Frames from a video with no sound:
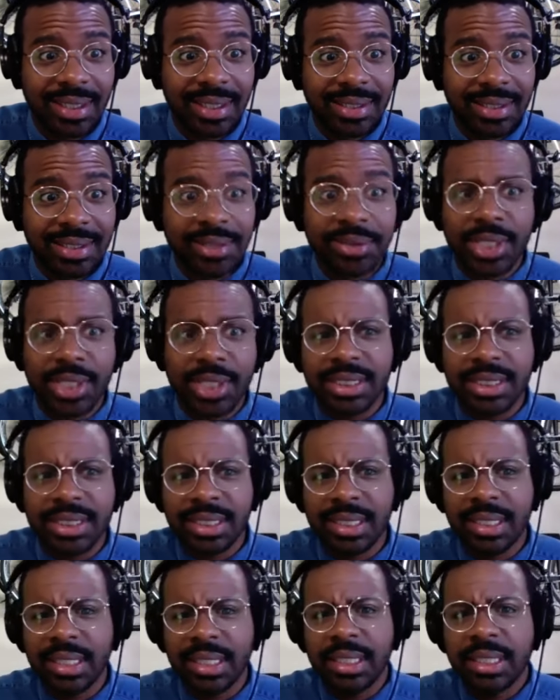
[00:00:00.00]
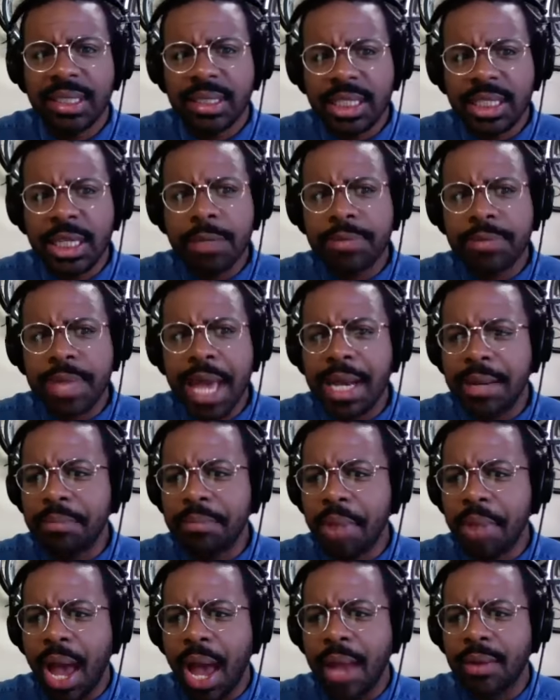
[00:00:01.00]
So just keep that in
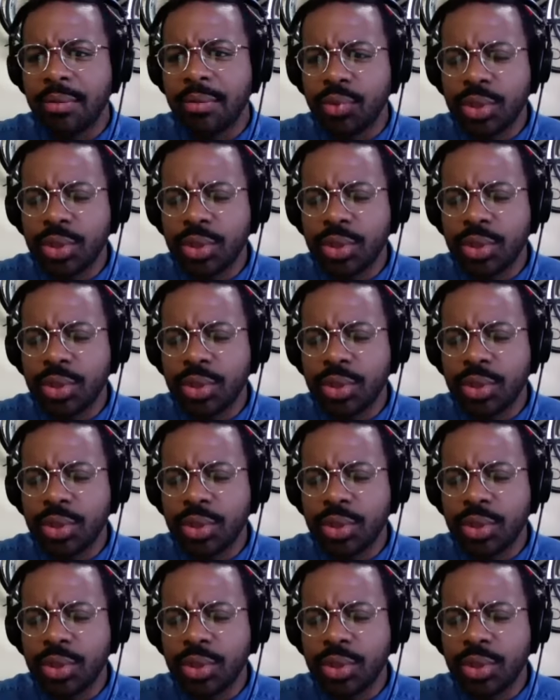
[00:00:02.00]
mind.